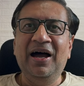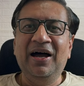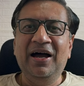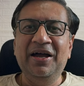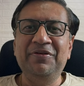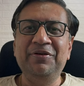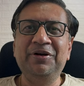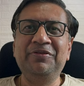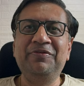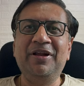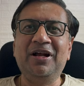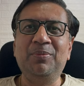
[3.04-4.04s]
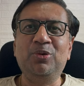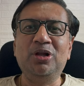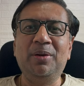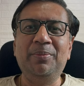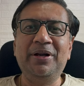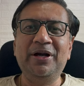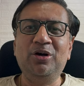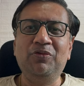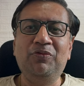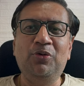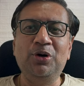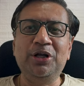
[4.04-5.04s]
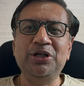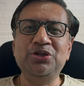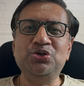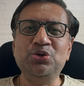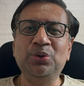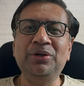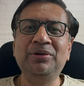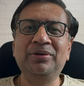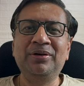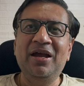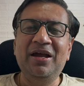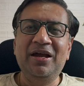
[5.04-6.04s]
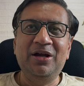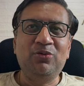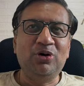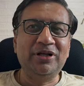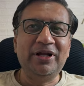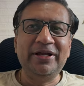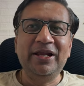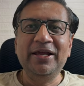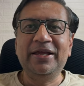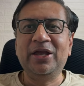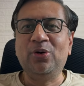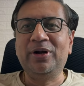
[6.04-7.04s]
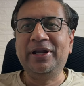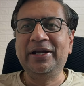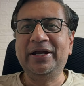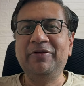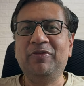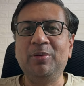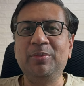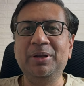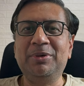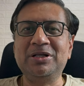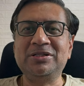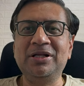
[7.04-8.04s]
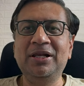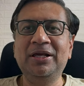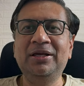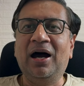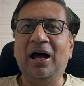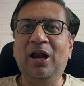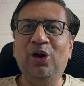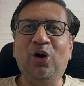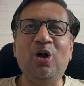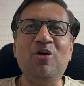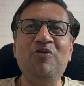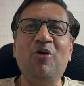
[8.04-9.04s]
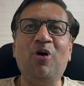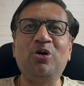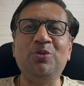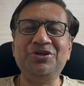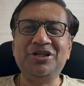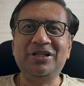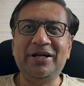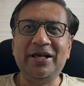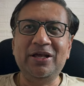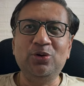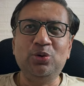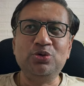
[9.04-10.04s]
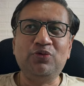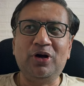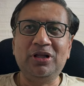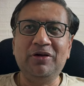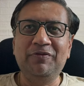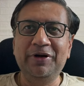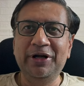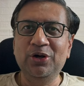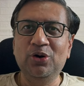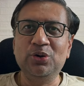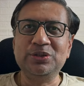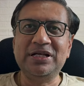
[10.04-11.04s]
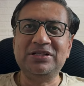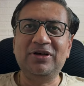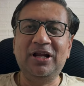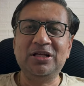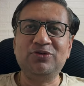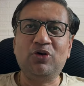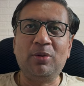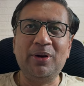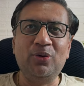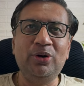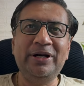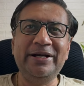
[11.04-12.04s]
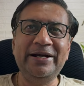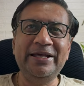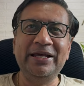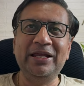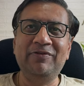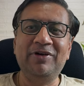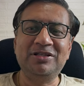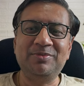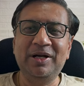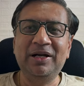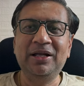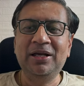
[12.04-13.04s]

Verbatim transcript: Hi everyone, welcome to the update of 14 June. It was a really chaotic day for me personally. A lot of automation that I use for the videos as well as for my own trading investment,